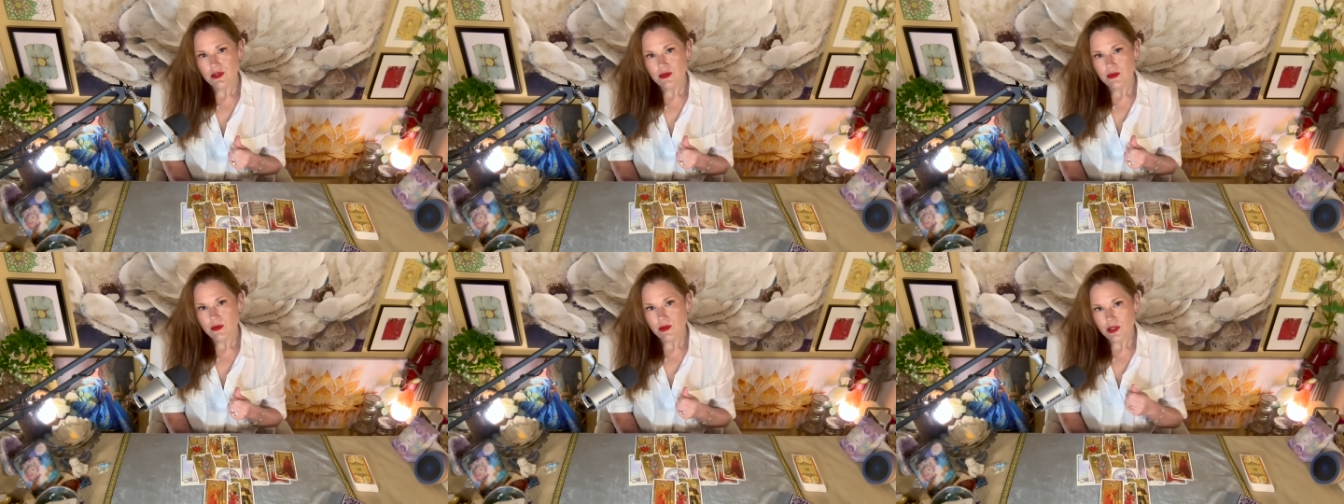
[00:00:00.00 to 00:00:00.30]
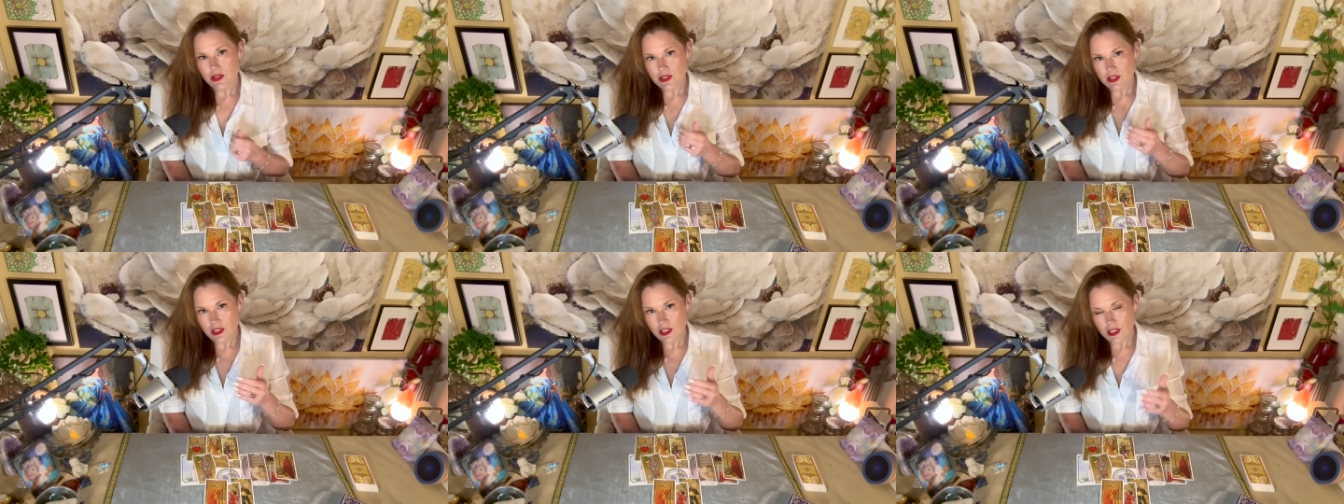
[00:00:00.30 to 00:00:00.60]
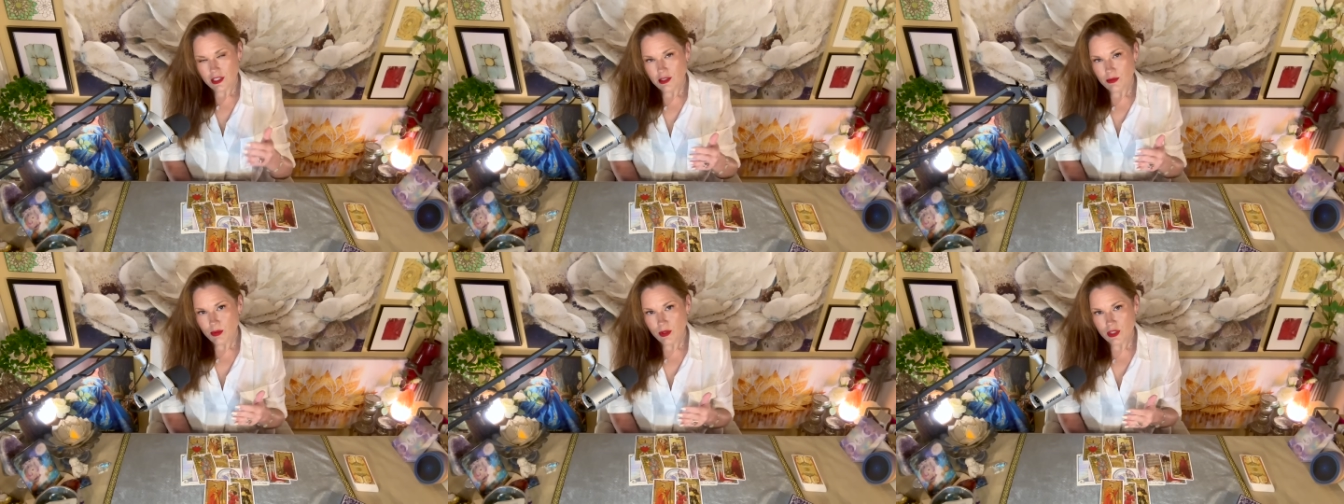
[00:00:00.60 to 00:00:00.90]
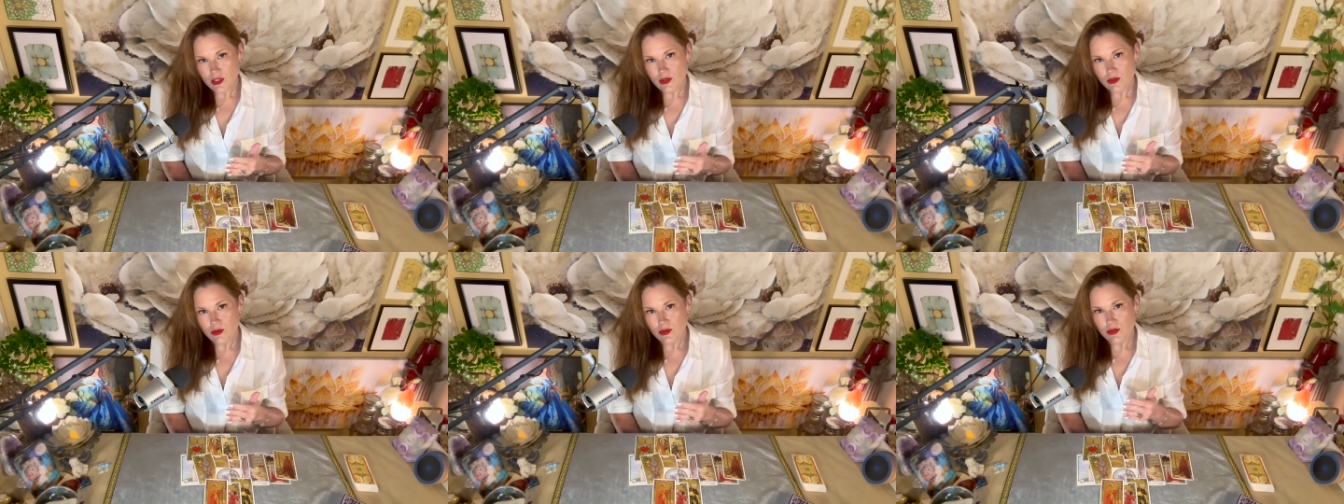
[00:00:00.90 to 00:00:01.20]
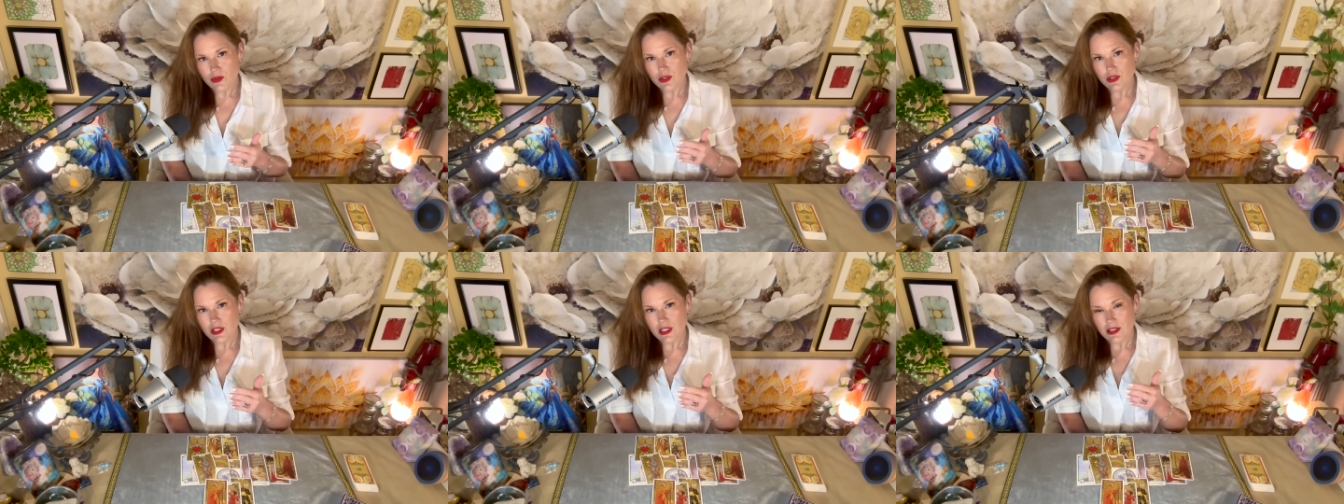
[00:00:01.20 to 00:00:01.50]
whereas the king of
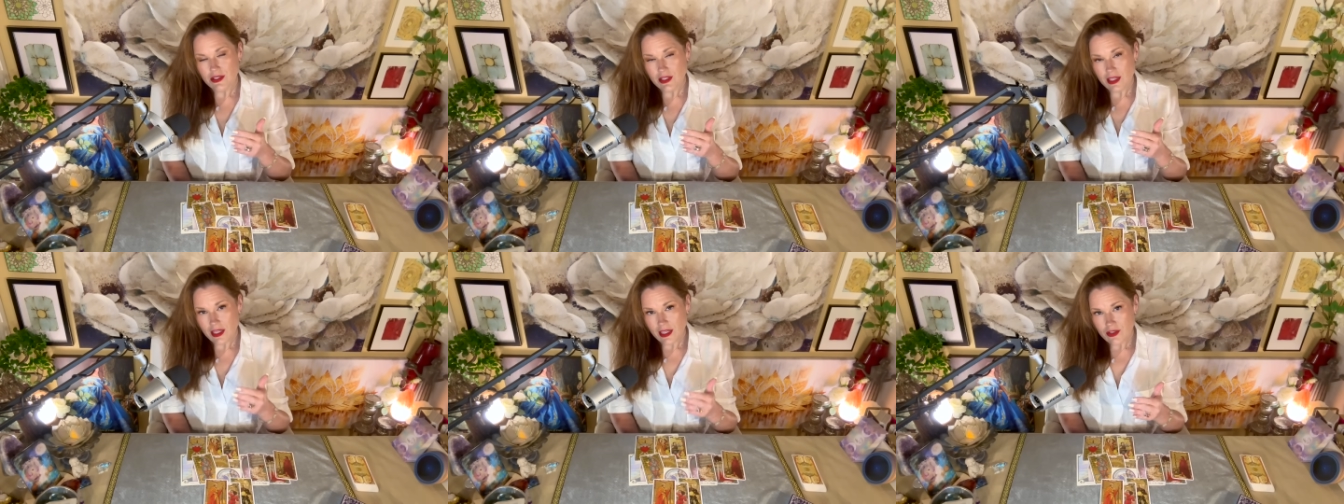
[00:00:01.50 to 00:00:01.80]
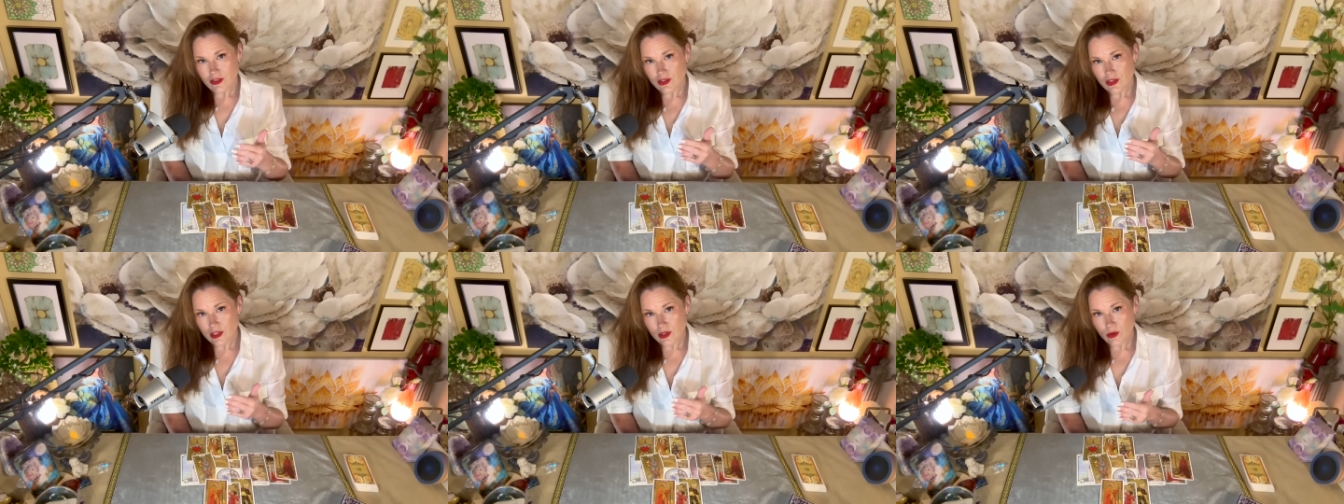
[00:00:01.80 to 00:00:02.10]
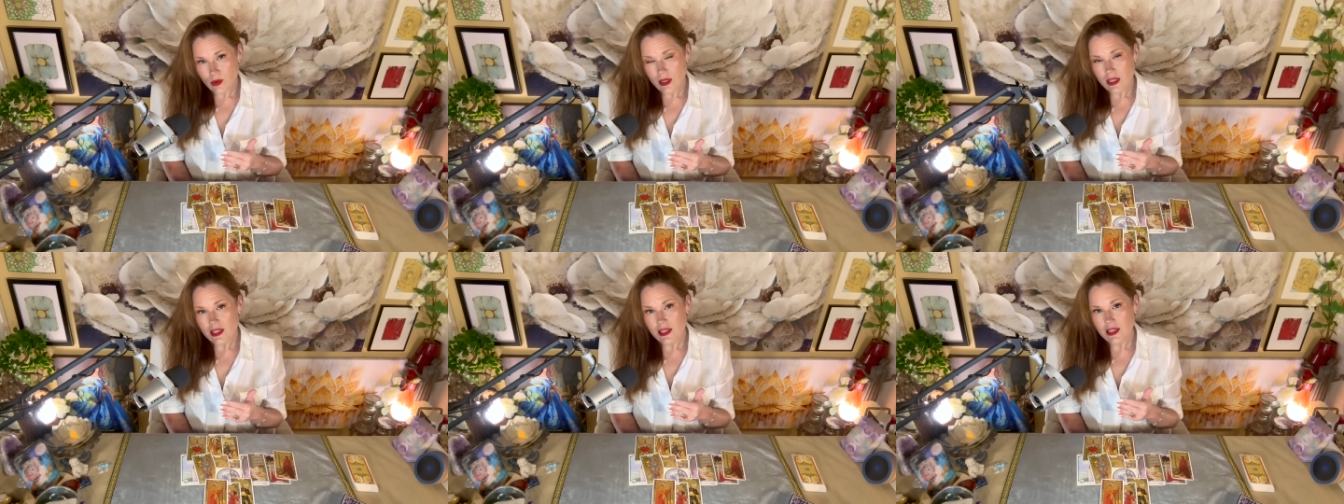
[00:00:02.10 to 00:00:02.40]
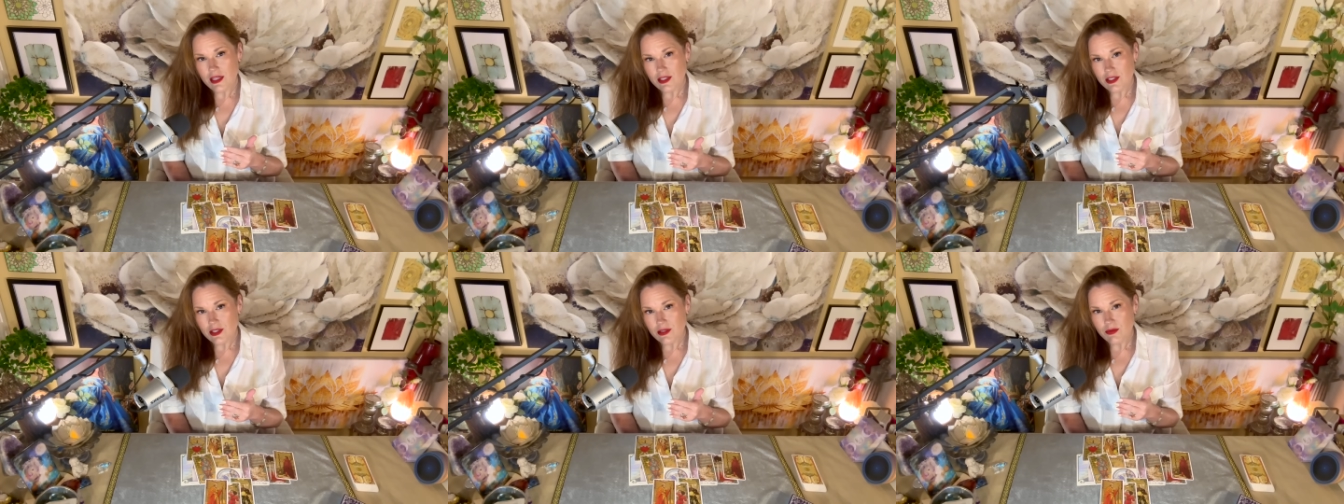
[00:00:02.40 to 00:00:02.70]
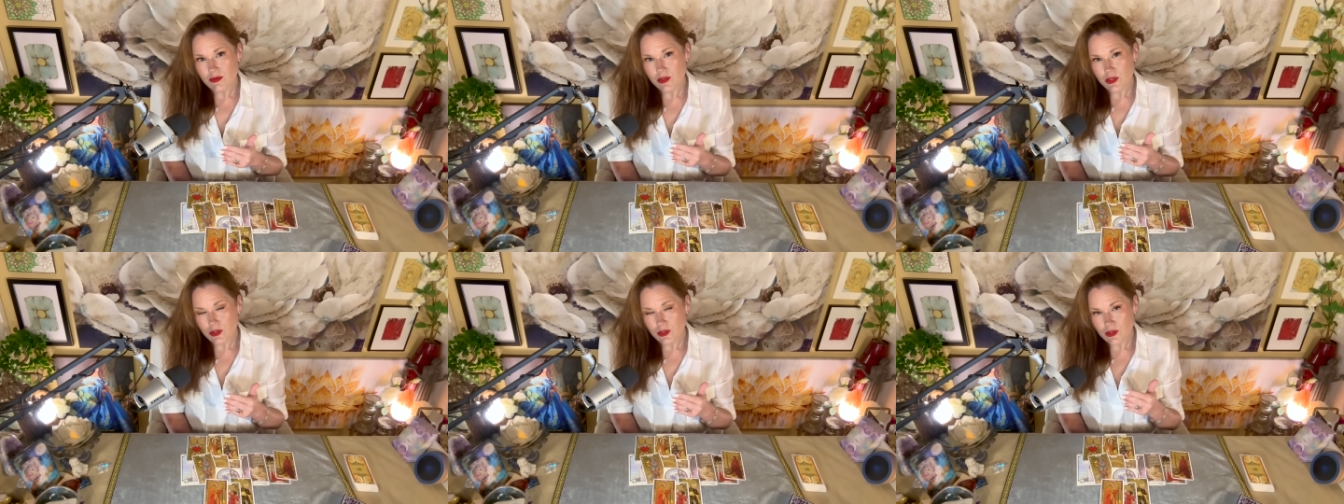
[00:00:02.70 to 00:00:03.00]
pentacles it's actually quite easy
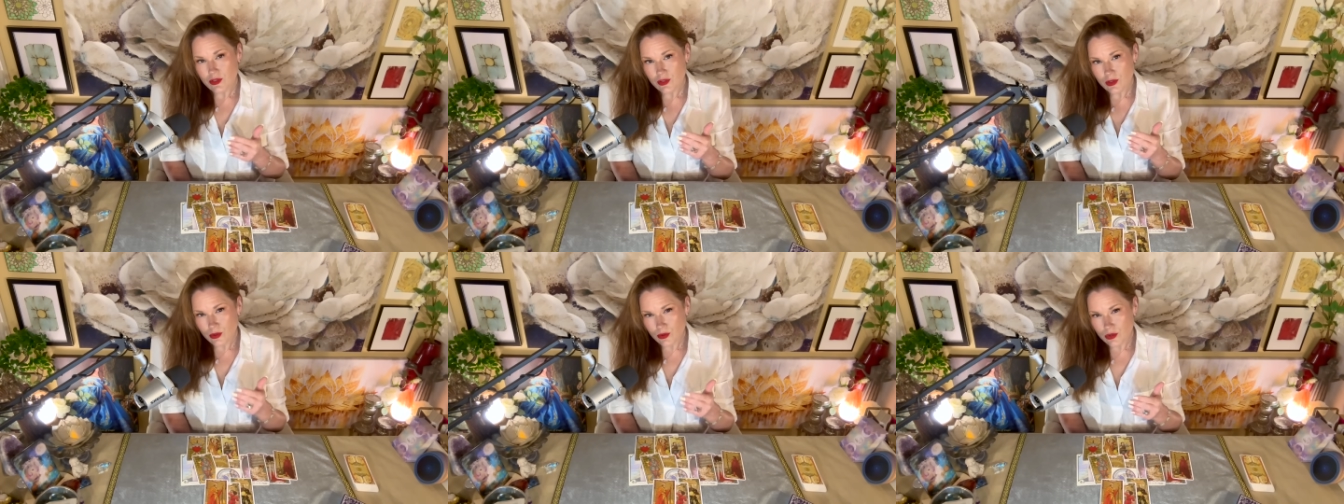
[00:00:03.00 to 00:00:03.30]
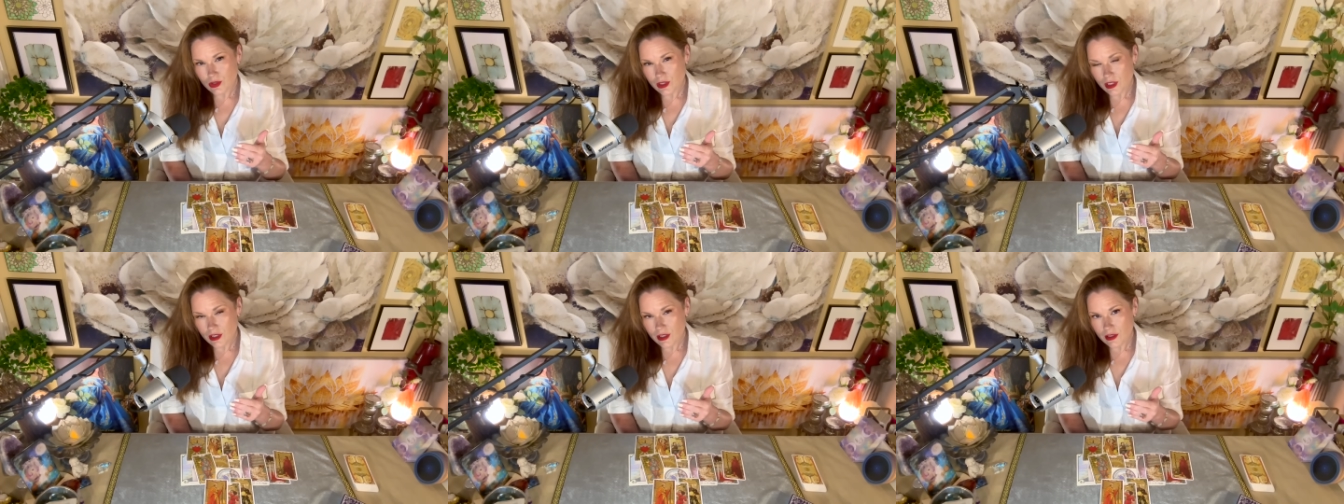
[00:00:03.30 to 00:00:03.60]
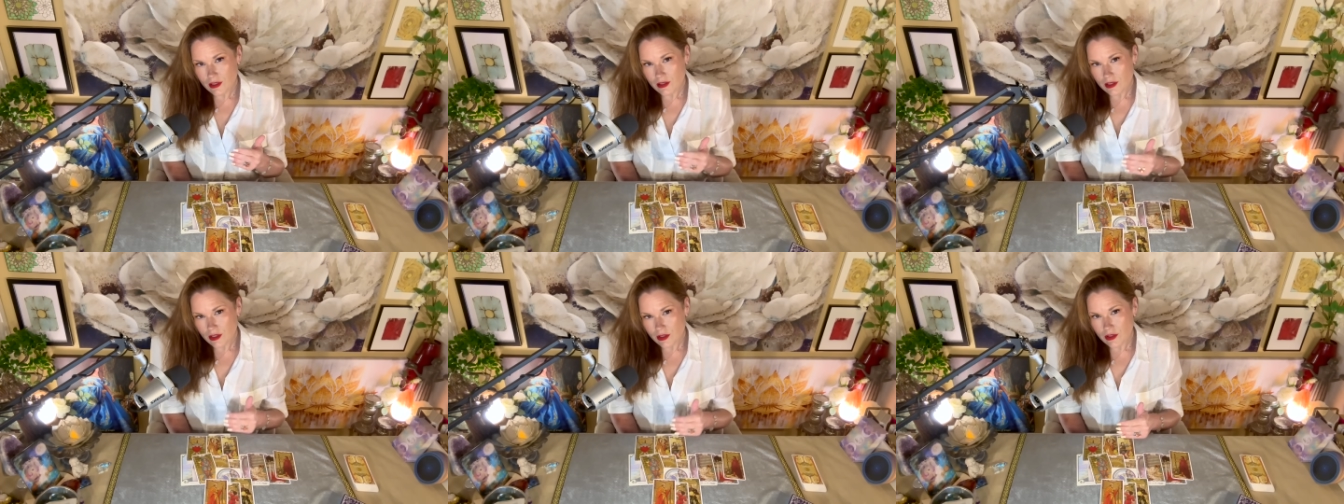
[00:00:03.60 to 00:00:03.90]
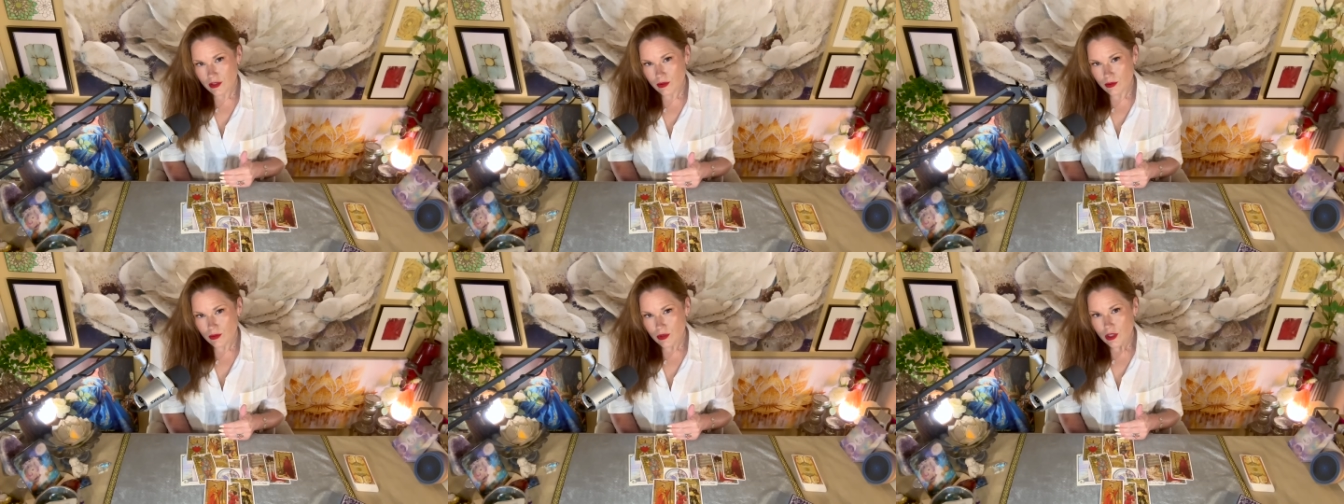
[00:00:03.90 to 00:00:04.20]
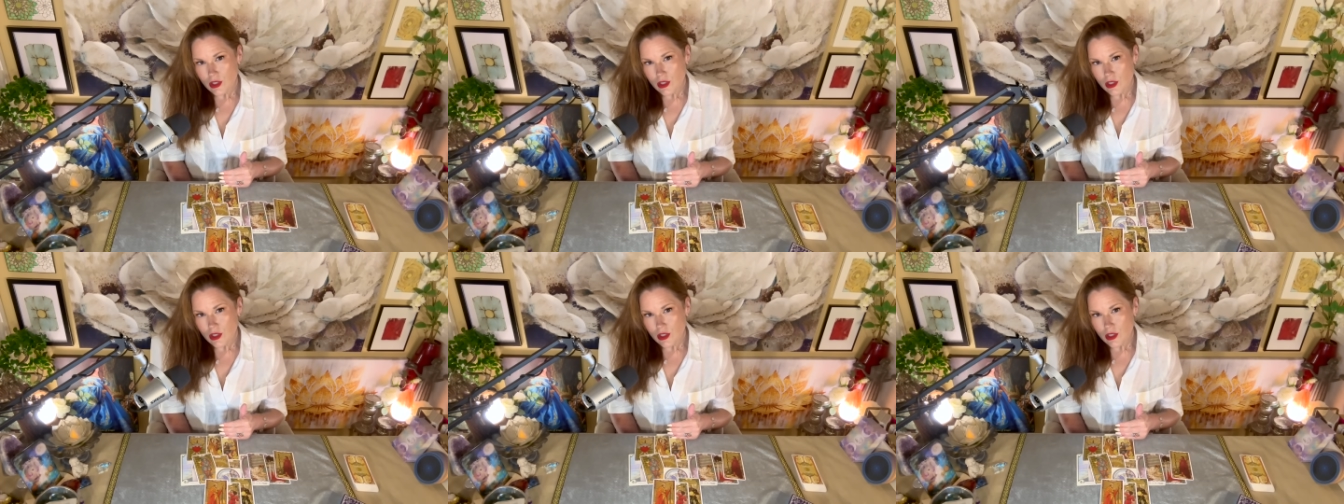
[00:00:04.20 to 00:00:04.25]
for you to socially connect i know